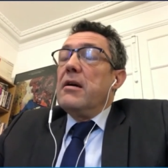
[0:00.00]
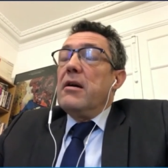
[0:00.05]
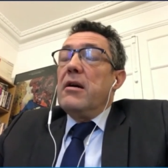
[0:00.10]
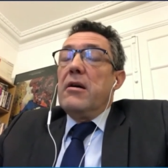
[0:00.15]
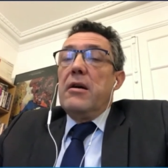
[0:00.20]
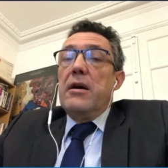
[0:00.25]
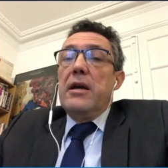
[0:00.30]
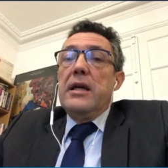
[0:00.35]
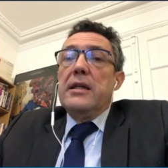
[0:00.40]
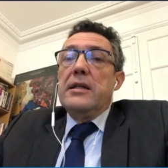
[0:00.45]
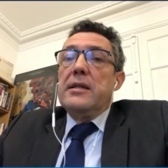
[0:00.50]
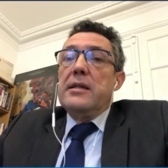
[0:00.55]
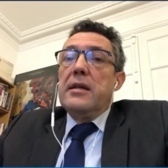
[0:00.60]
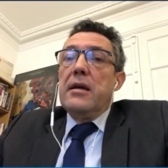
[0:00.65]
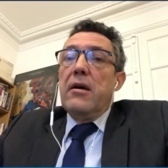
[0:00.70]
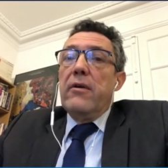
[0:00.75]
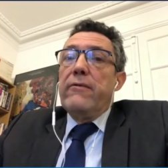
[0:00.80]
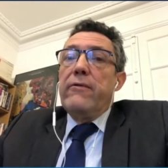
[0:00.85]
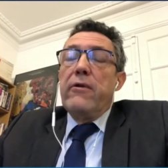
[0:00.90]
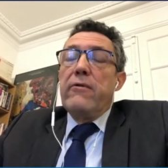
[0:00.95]
uh, is
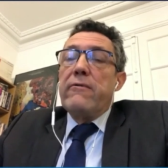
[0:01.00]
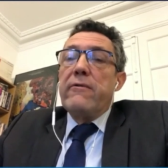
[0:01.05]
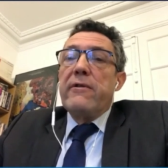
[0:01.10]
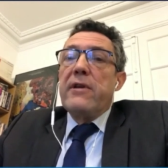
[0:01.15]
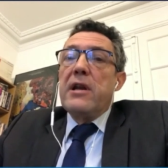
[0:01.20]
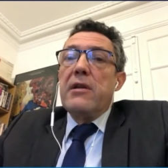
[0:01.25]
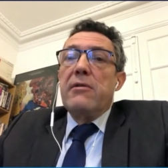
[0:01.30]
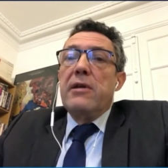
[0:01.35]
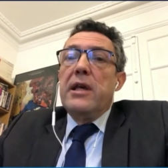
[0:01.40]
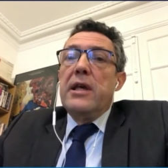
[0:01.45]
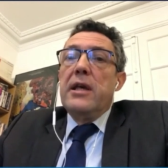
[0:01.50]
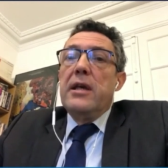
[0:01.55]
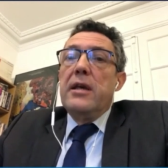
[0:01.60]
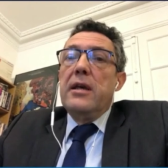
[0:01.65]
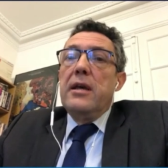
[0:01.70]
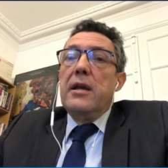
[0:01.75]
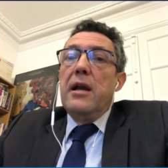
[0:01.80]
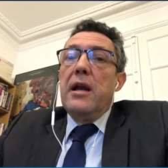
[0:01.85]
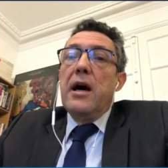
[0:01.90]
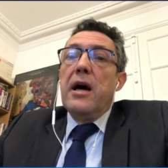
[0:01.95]
of a
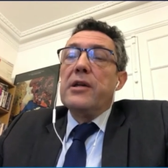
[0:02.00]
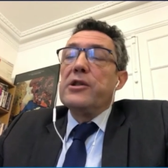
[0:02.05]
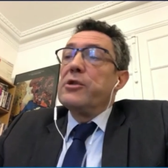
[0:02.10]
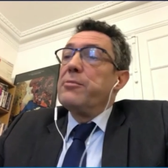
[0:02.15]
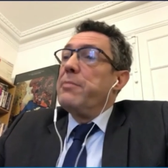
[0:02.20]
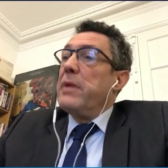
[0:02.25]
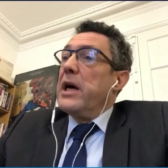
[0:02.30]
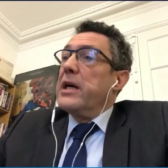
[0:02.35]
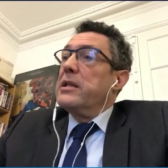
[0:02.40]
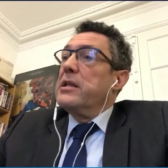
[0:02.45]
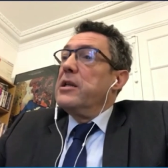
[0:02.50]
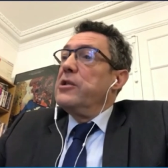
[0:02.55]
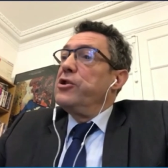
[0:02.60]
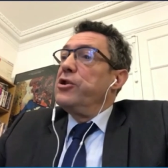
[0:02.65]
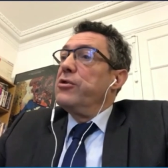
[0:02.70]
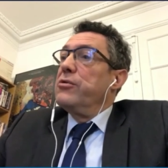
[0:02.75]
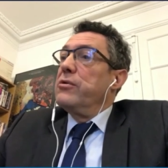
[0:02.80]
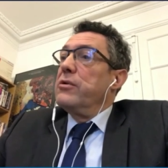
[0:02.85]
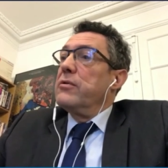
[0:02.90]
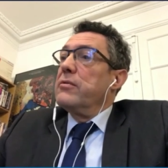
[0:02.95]
very large
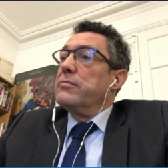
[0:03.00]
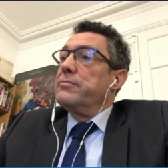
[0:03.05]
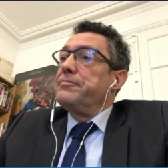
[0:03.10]
magnitude.